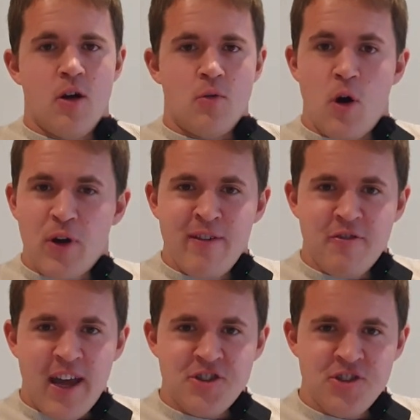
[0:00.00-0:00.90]
Rogue
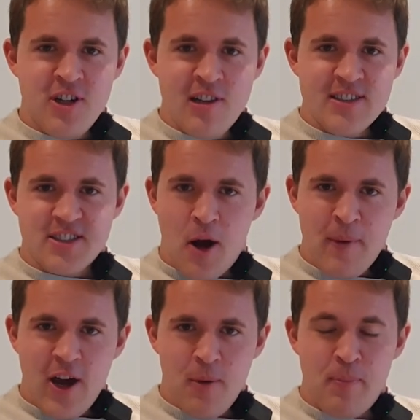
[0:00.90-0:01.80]
Invitational is
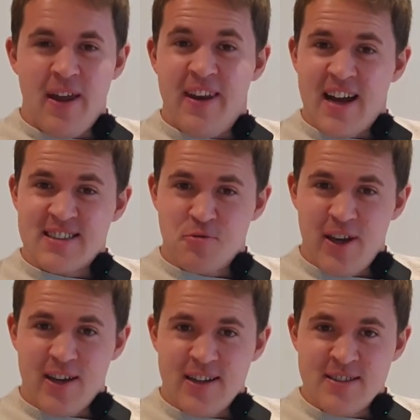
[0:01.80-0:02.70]
coming up next
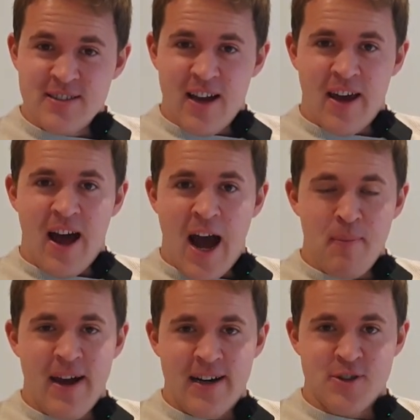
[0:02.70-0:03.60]
weekend, and
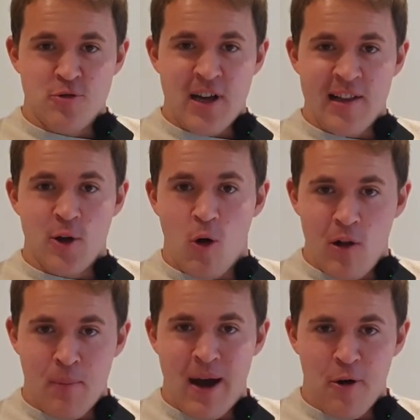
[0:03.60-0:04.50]
I'm here to tell you
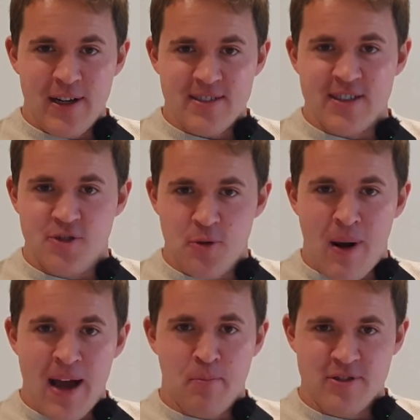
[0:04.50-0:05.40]
all about it and do
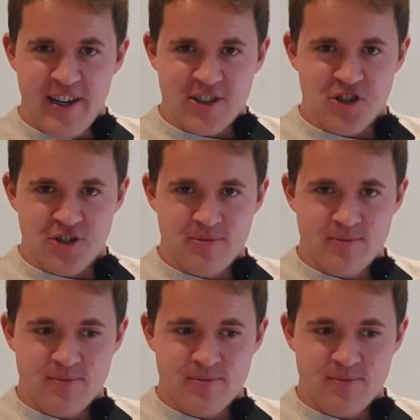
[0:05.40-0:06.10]
my prediction.